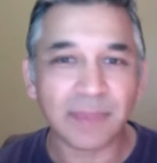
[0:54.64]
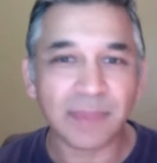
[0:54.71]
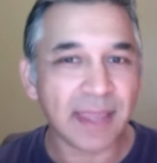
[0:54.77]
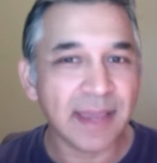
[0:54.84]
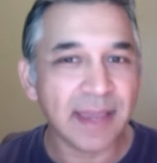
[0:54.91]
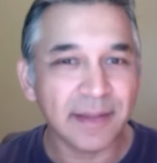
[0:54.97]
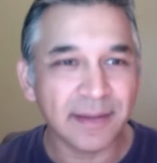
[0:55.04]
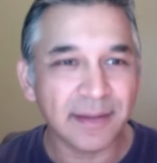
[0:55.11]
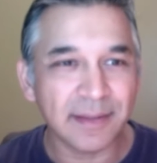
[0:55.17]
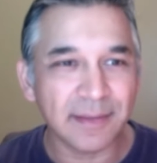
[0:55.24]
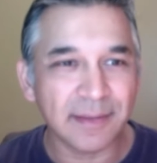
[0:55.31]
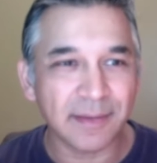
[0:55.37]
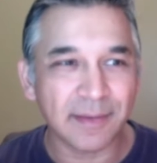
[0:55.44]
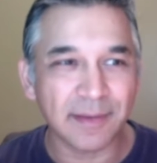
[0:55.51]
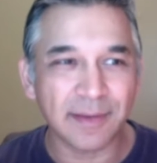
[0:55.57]
And
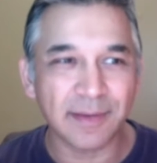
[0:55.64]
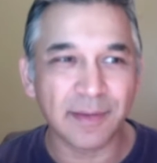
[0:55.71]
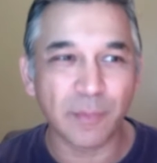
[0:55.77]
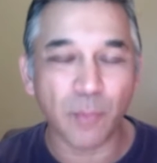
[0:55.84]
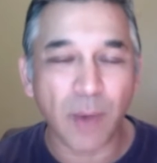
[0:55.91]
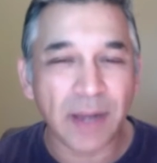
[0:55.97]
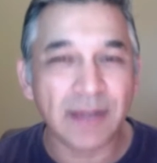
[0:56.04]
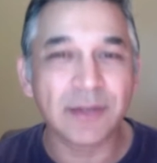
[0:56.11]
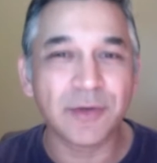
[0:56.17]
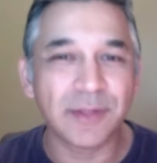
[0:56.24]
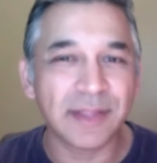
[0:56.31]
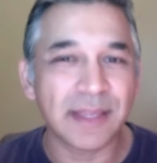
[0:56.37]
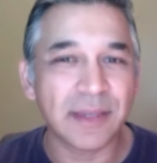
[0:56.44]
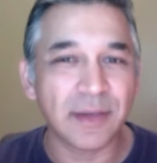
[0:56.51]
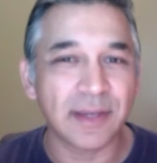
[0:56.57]
the one good
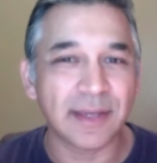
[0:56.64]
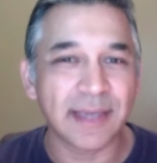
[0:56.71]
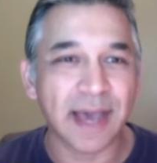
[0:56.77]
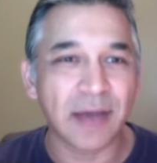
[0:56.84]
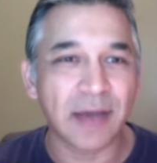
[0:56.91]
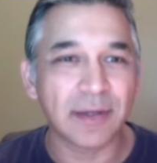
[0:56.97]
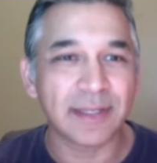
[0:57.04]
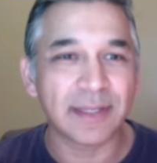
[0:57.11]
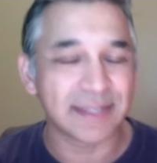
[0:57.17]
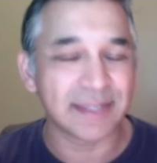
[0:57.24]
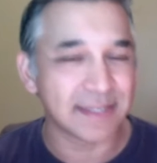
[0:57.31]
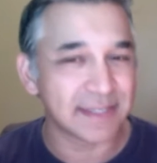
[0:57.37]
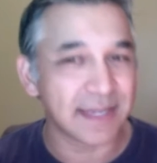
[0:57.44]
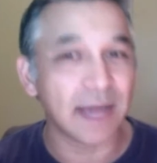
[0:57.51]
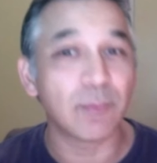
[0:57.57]
thing you can count on is the
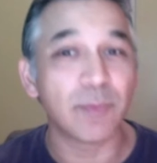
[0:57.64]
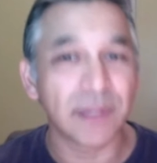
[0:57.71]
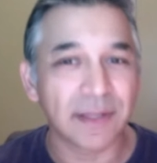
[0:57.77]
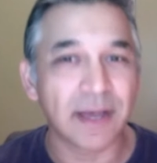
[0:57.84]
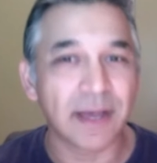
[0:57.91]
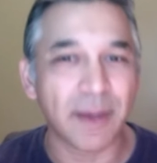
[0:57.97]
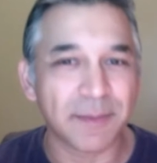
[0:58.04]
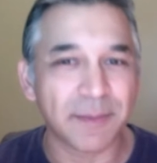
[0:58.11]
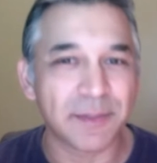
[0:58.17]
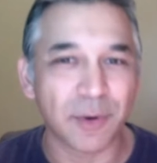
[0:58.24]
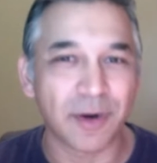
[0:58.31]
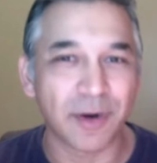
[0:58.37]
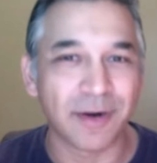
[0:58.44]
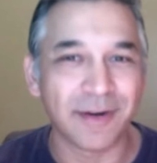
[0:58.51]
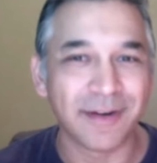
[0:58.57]
sun will come up
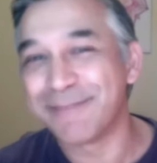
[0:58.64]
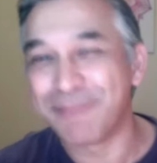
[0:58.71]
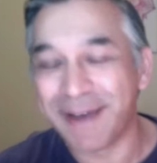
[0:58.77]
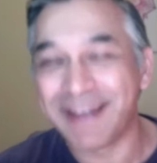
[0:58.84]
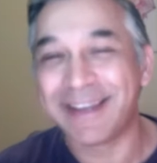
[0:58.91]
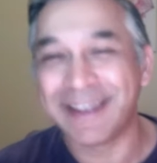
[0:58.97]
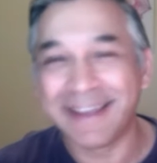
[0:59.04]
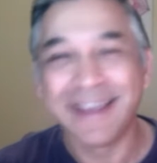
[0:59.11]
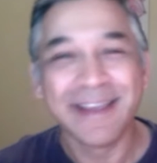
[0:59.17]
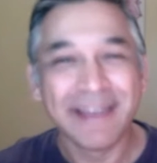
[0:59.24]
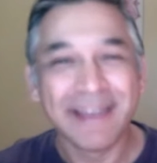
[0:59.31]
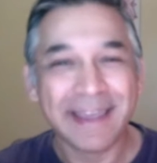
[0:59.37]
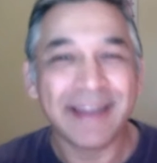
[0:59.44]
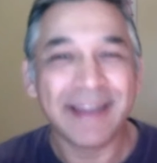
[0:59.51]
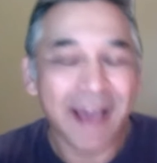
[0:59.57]
tomorrow. But
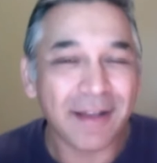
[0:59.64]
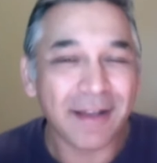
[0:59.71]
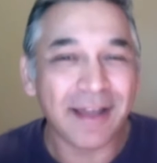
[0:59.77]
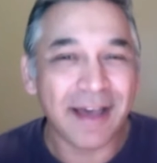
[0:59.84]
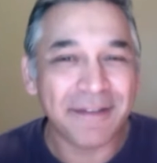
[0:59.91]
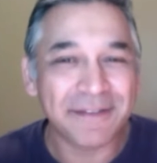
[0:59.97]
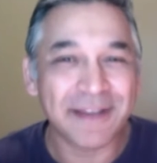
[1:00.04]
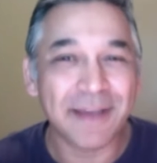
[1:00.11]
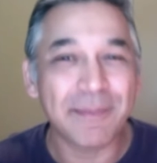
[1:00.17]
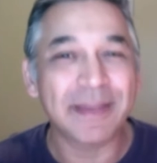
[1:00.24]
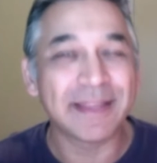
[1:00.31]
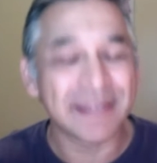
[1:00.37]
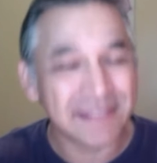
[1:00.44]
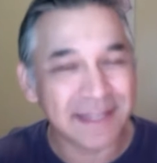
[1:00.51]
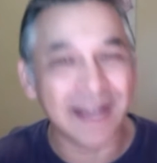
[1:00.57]
in our lifetime,
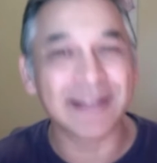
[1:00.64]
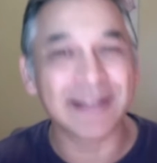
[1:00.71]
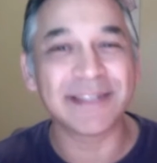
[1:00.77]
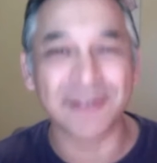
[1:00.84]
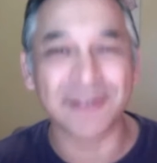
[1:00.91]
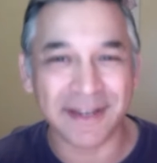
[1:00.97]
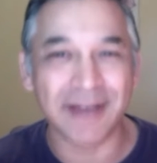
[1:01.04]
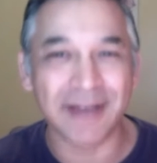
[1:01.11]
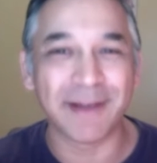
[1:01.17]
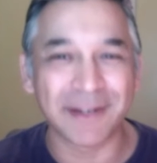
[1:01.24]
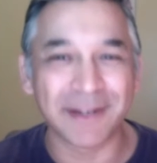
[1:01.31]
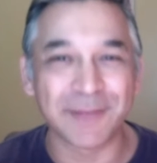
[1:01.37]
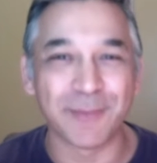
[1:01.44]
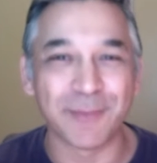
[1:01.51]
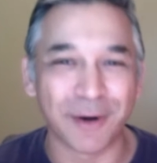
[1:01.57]
the sun is going to come
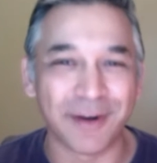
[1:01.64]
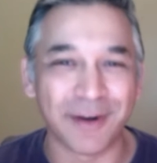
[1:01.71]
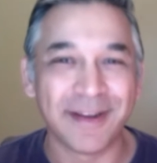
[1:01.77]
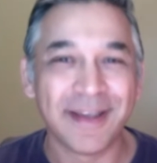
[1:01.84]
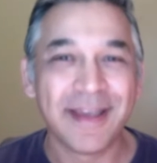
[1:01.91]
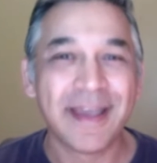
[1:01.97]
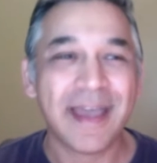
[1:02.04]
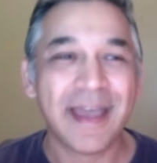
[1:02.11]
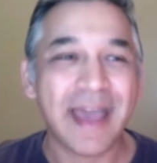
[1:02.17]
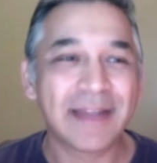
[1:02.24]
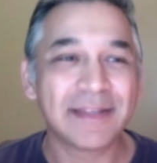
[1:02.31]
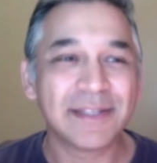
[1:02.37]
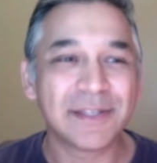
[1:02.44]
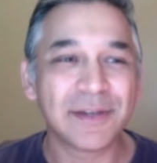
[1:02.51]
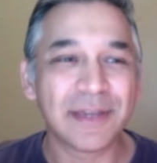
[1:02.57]
up tomorrow.
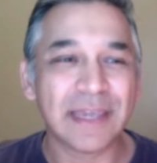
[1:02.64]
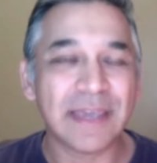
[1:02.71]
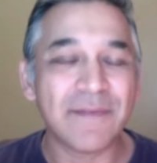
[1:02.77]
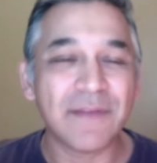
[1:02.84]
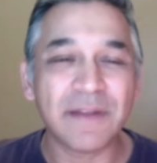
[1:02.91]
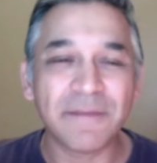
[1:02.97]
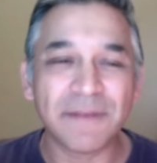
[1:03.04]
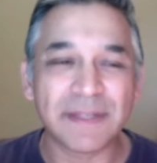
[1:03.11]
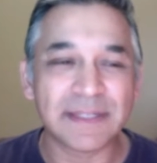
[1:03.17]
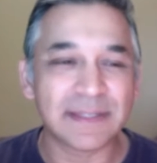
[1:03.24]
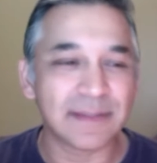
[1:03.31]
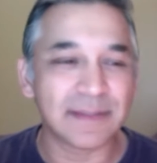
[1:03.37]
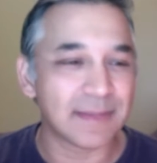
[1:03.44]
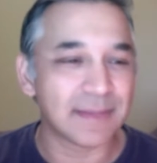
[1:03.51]
And so even if it's the